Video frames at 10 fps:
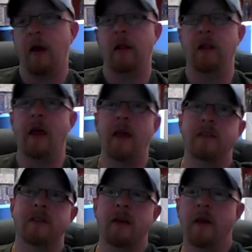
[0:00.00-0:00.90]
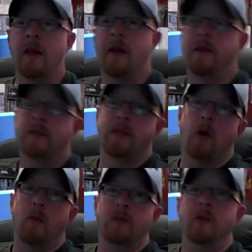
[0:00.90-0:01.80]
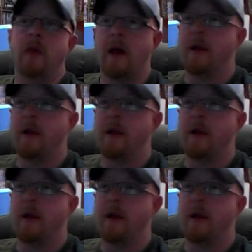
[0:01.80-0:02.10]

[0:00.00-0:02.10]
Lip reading: late. So we'll do that